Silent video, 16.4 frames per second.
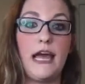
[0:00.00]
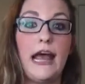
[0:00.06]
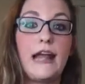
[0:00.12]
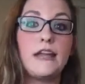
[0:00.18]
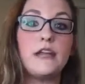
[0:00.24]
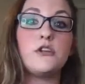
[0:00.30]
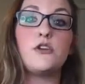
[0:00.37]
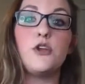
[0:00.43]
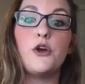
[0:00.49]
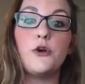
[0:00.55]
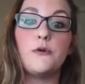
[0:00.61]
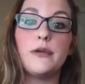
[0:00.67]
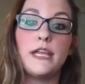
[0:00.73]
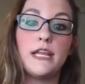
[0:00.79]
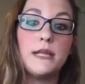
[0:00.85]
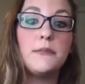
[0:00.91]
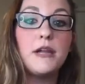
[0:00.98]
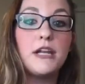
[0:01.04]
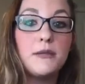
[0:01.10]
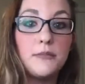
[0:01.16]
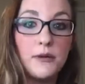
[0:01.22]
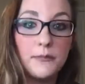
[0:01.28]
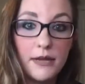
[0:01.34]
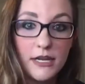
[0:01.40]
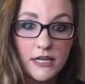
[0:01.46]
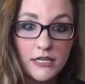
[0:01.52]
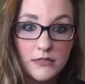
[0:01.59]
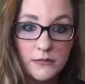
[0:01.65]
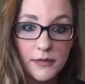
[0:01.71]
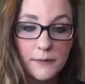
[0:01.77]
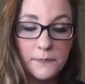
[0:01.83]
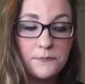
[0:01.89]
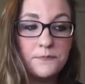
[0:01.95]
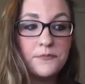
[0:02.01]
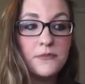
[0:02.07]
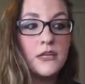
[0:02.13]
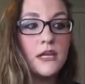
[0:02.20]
I didn't know anybody but my husband.